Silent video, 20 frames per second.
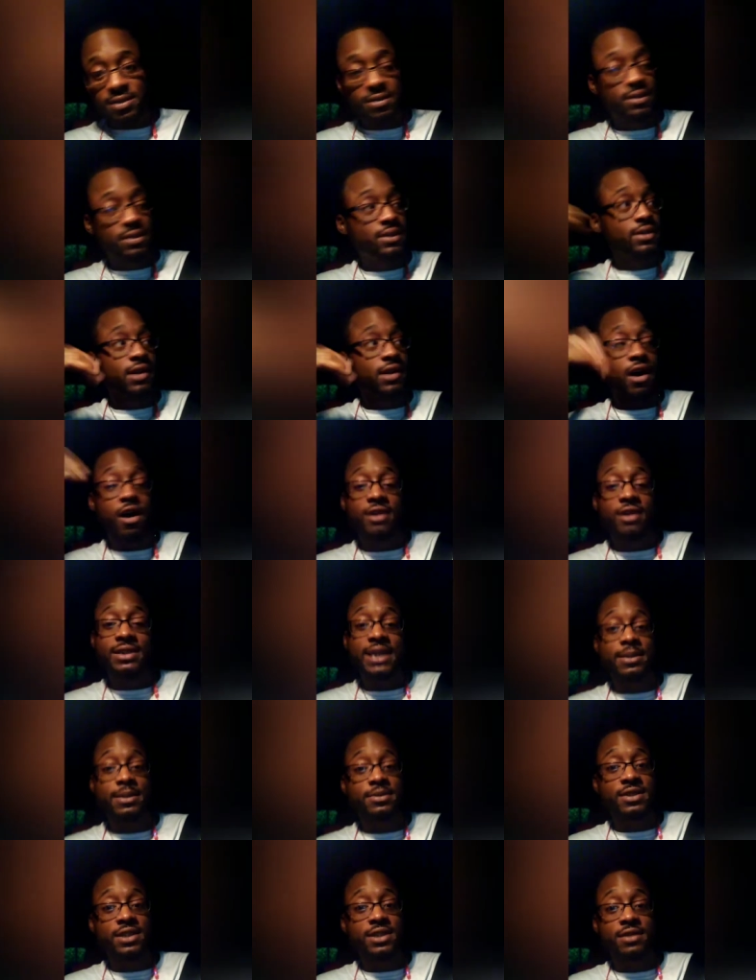all type of
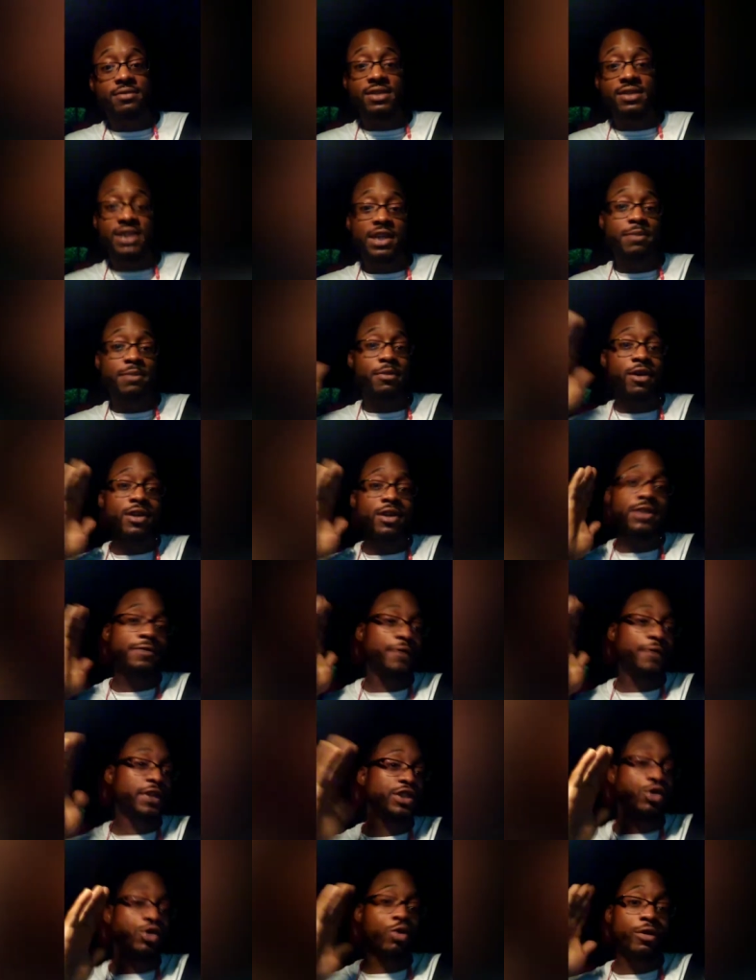stuff, sea moss, fish
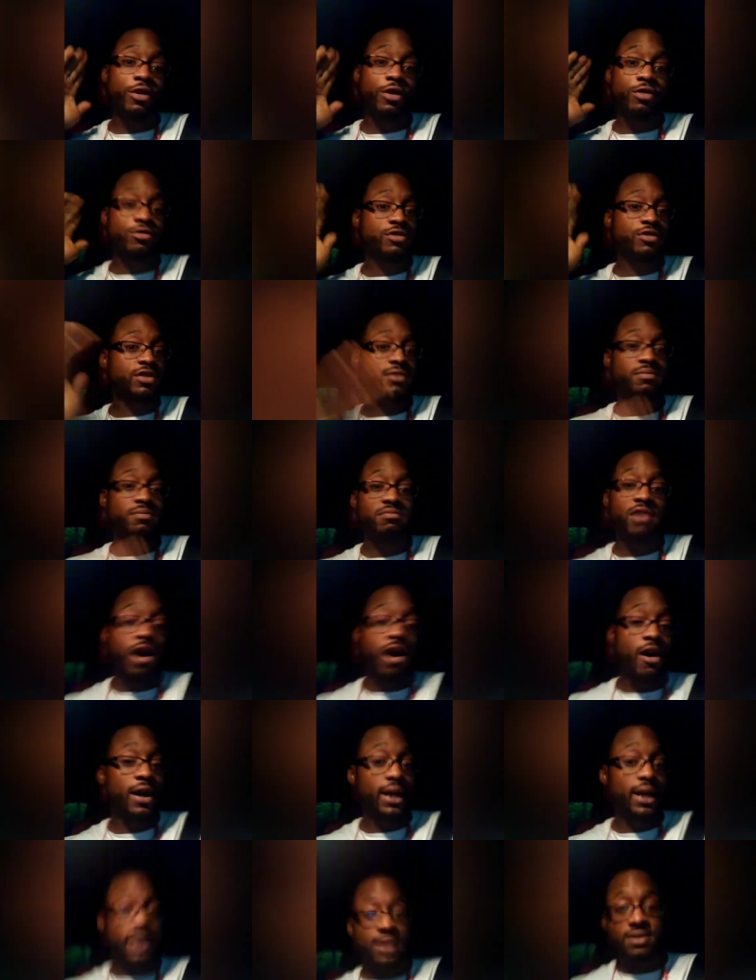oils, all that kind
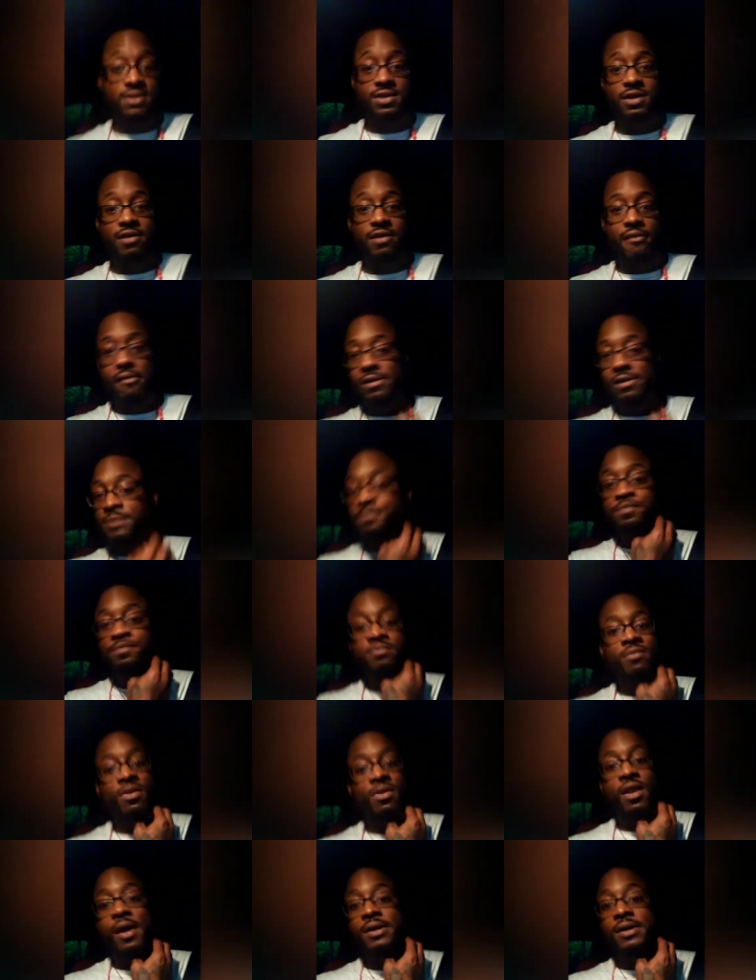of stuff.
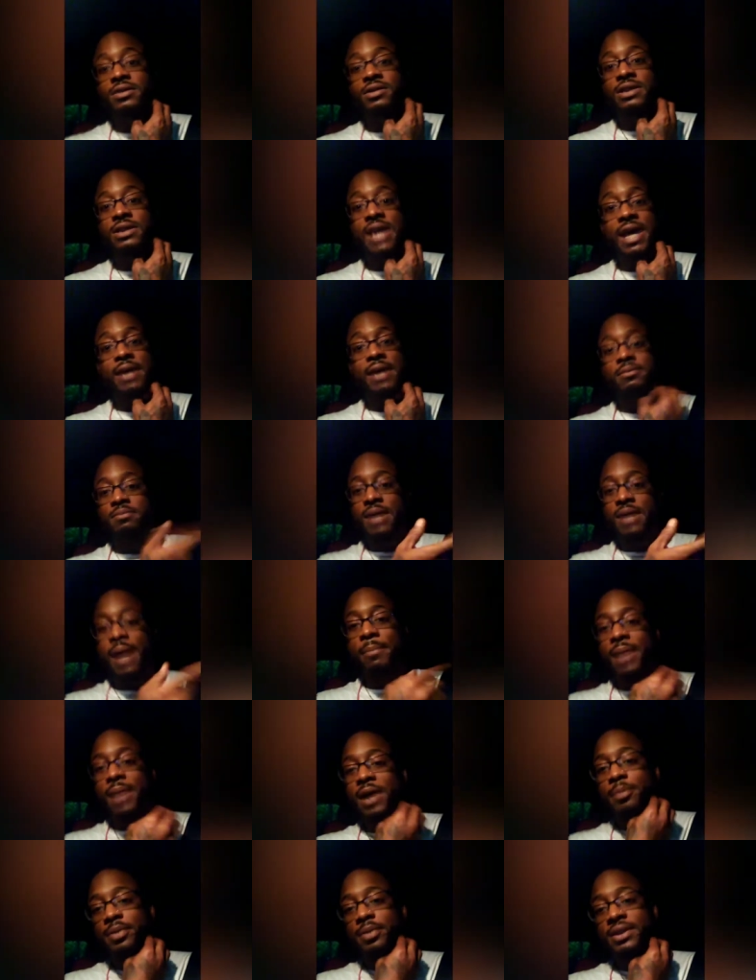And I might put
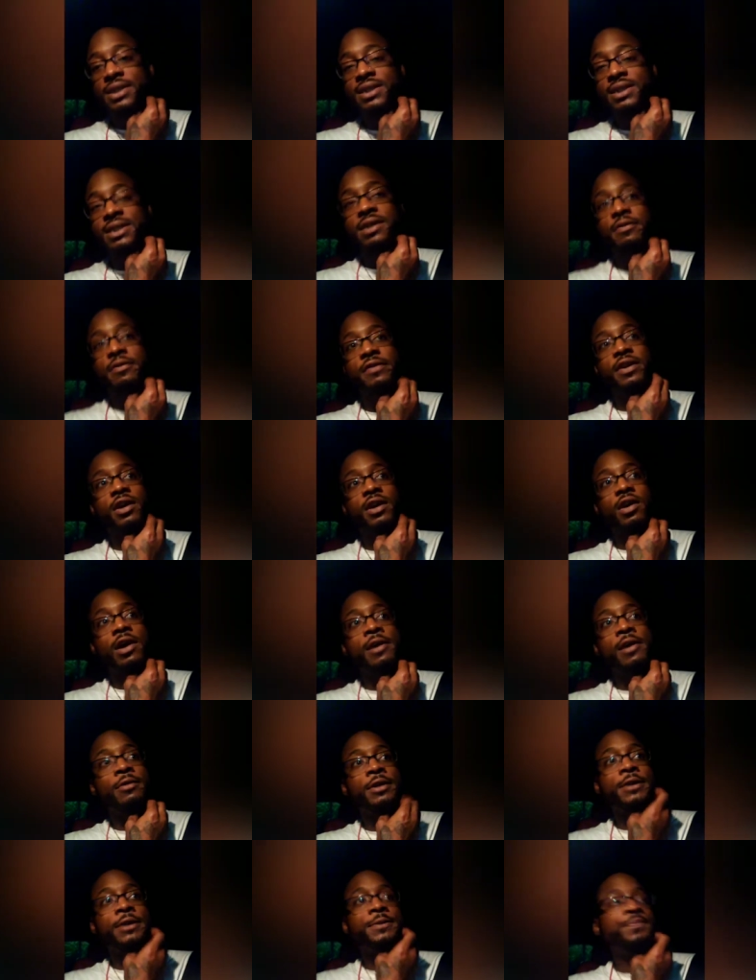this in the video, I don't know,
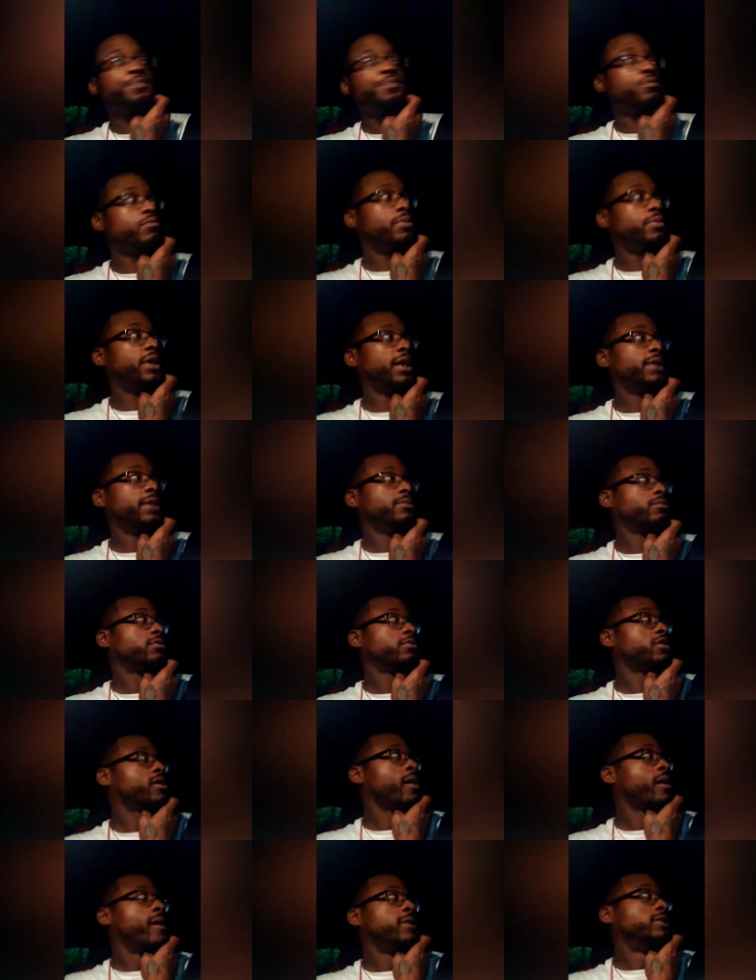but
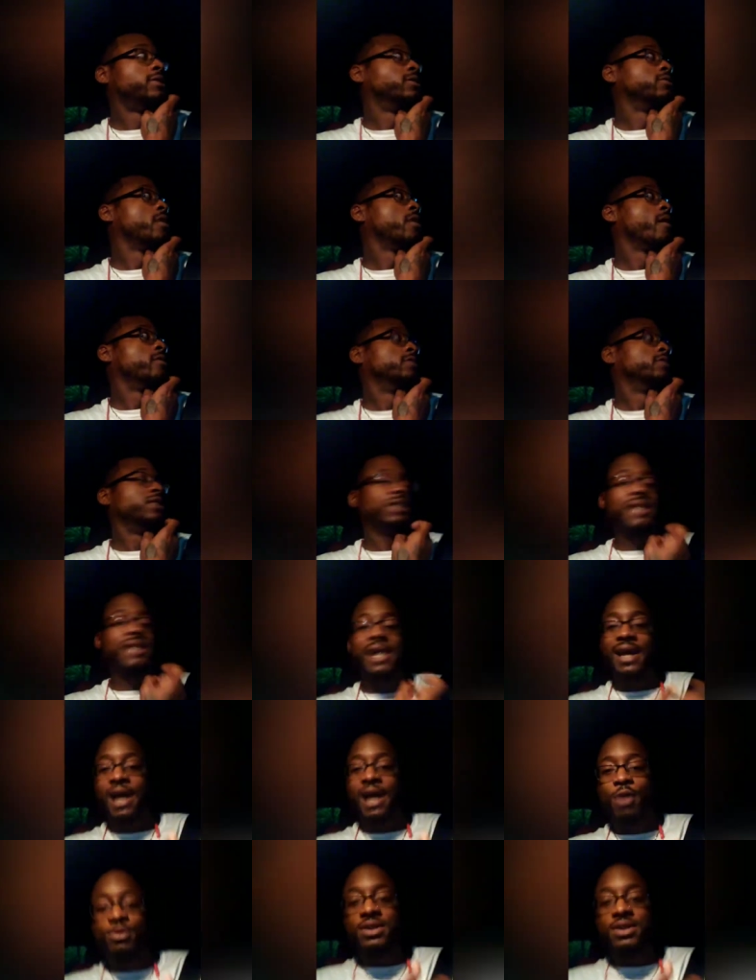it's like, I want to
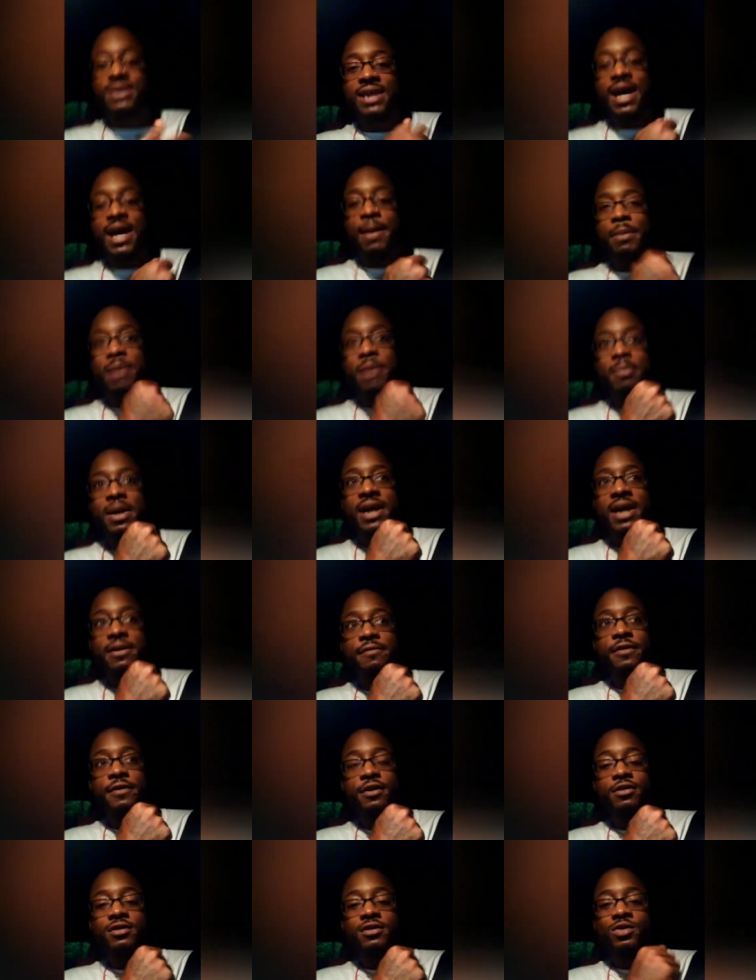see how my body feels
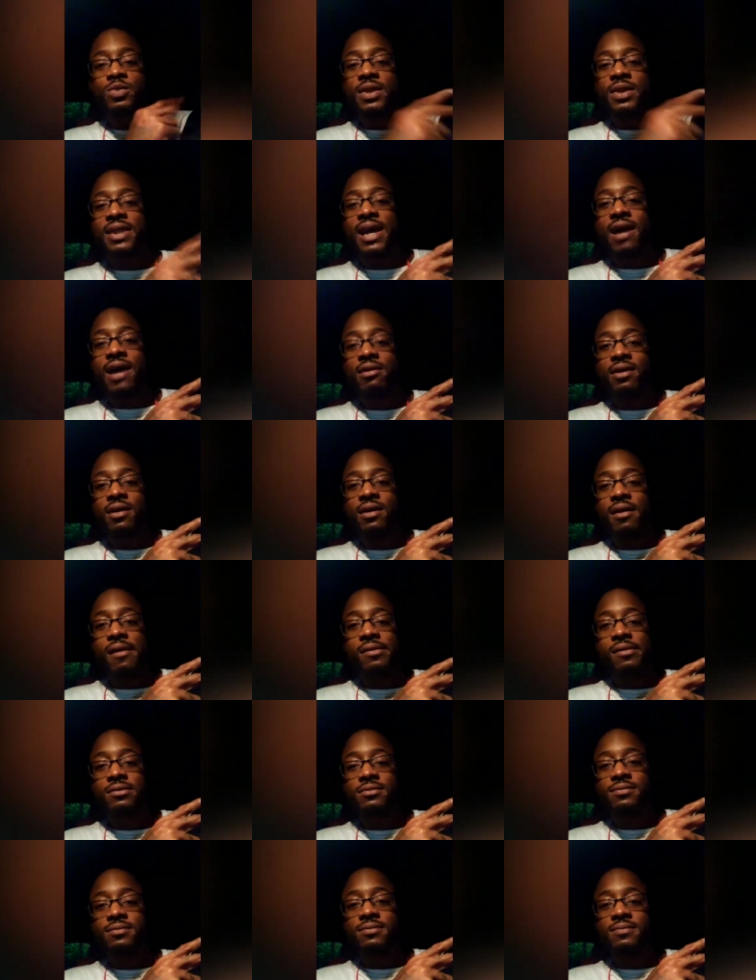without it
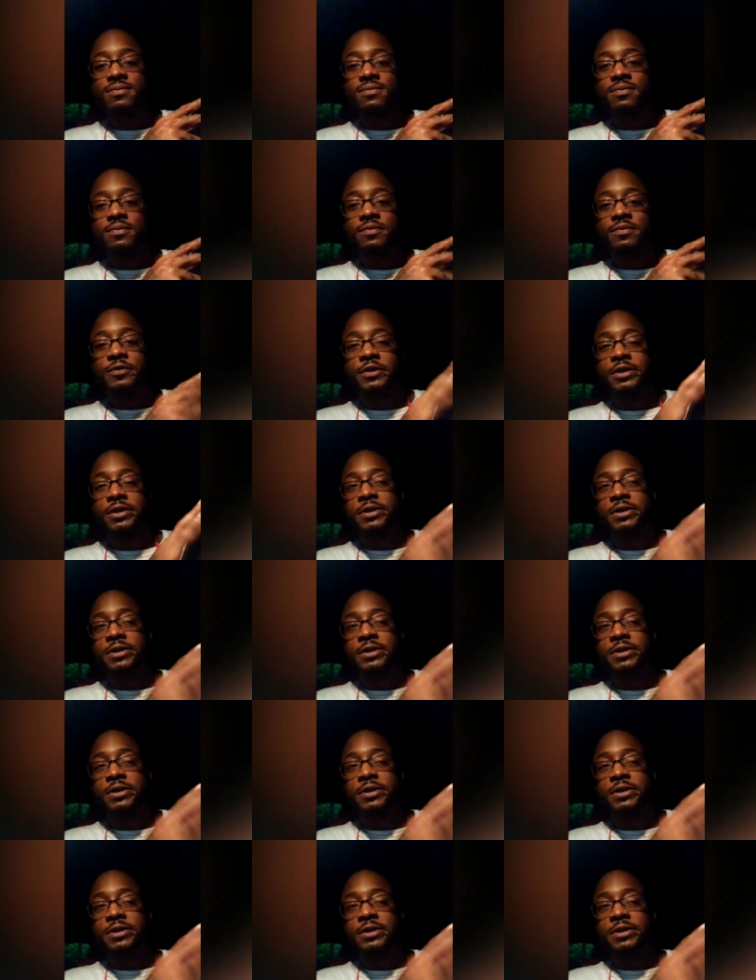for